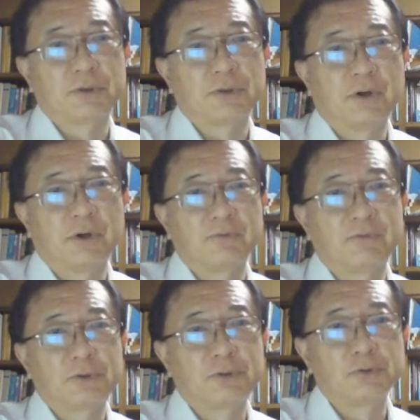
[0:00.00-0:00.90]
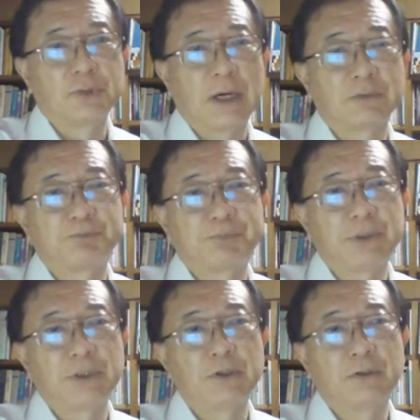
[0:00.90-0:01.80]
of 200
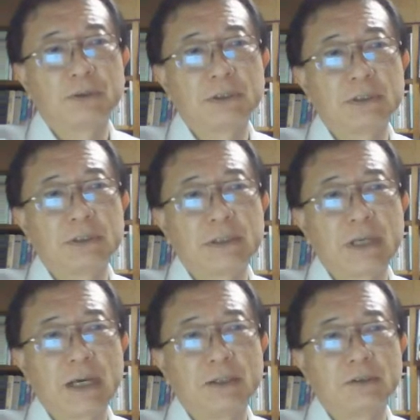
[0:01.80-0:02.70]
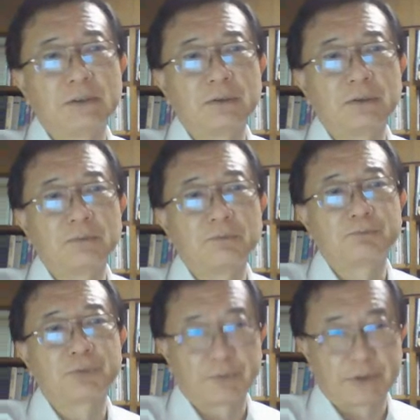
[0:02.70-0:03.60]
billion yen
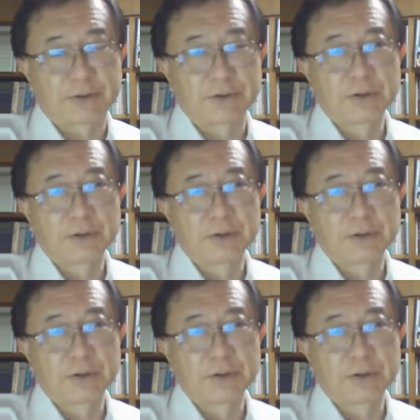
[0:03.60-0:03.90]
profit,